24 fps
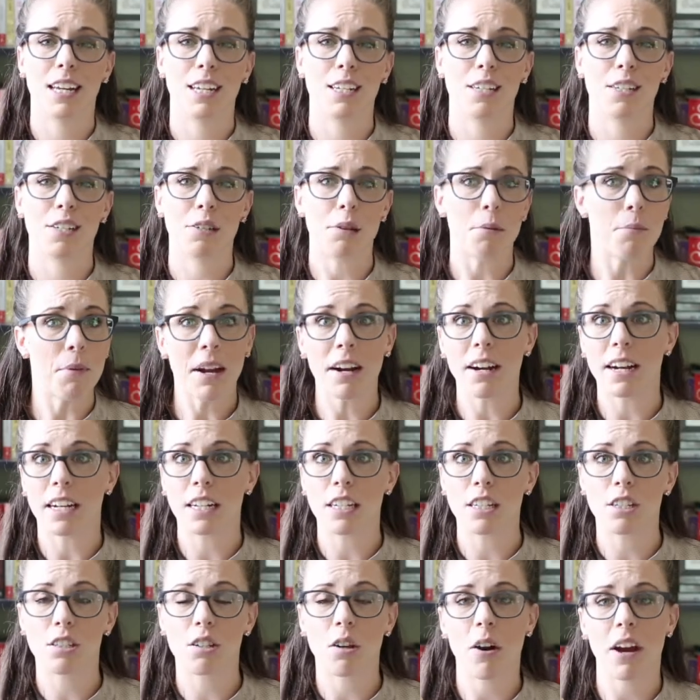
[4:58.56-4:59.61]
into
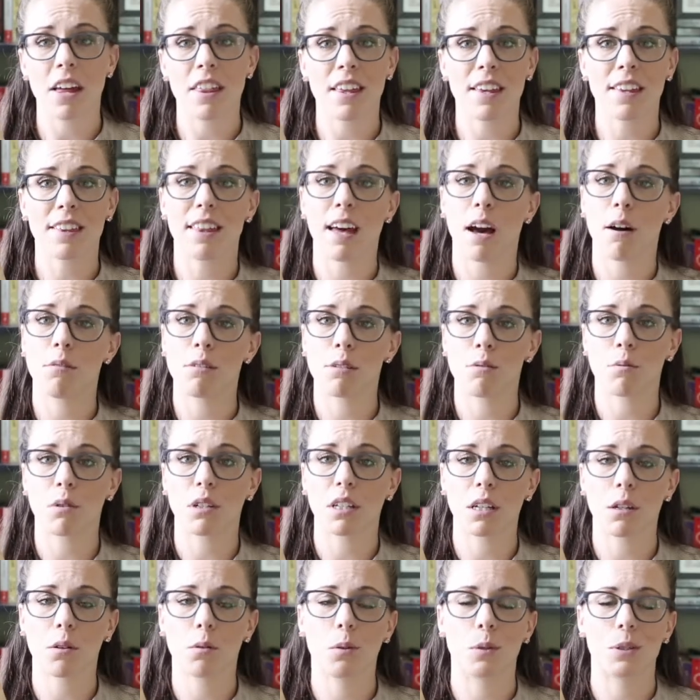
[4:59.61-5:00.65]
marriage. So I think that was
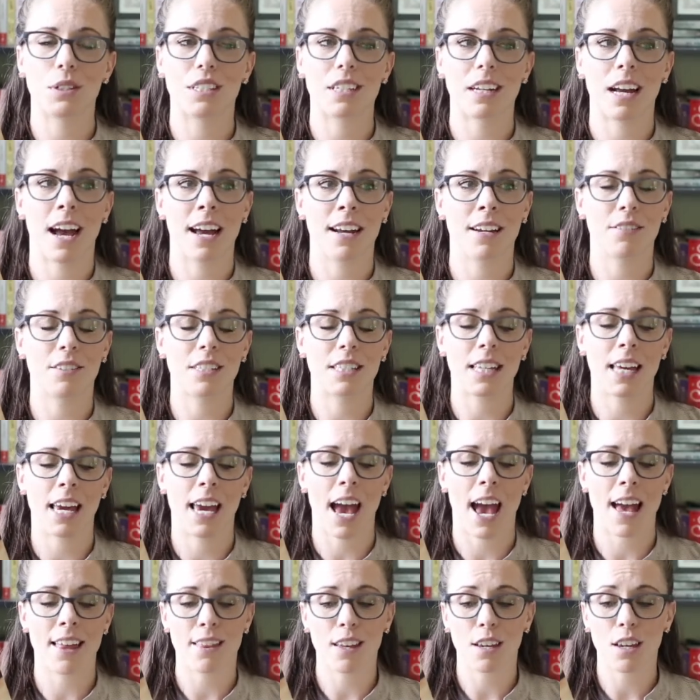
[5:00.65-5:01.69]
really cool to kind of
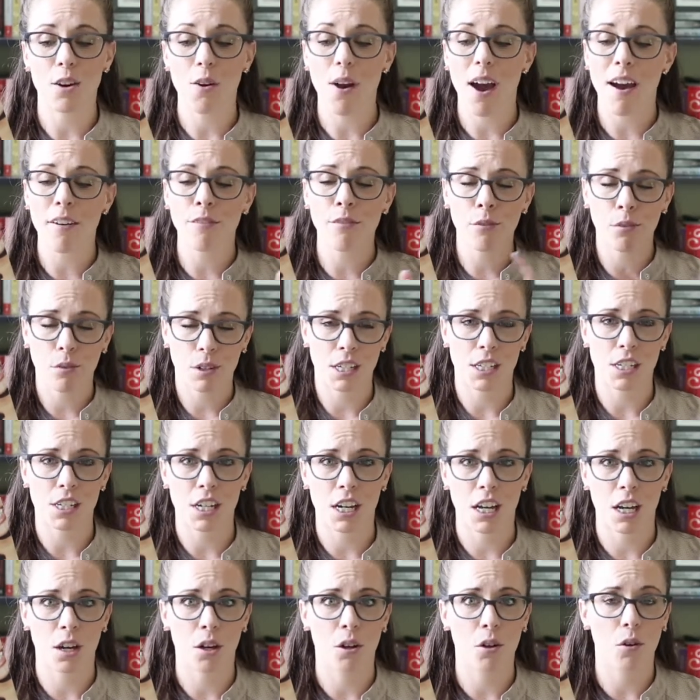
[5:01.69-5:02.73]
see. And then you have
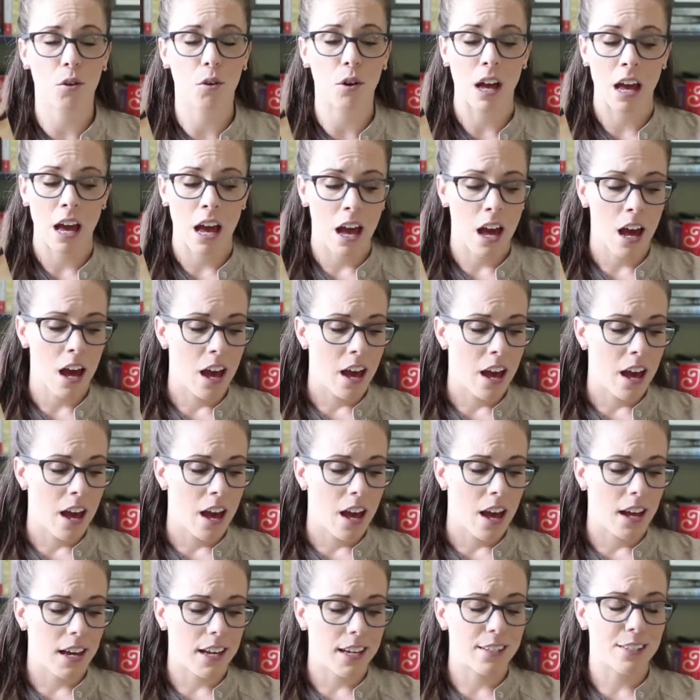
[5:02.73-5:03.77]
Rishi, who
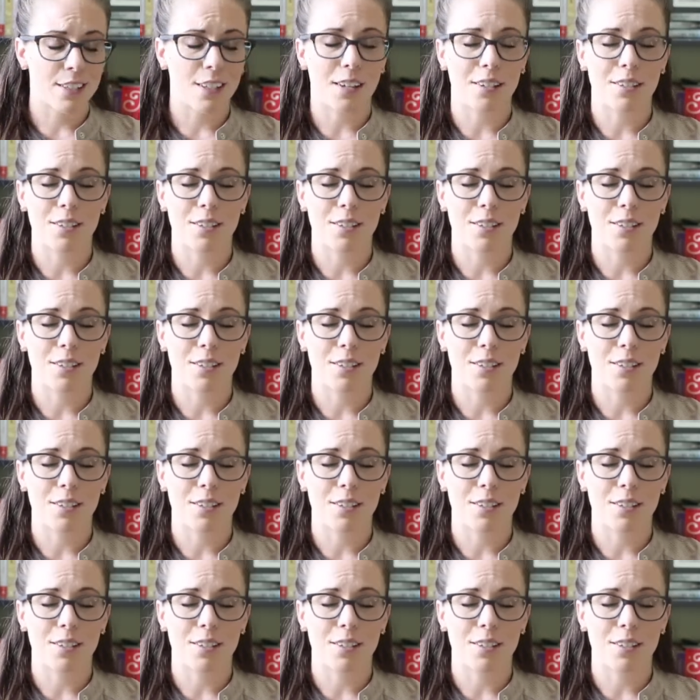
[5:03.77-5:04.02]
is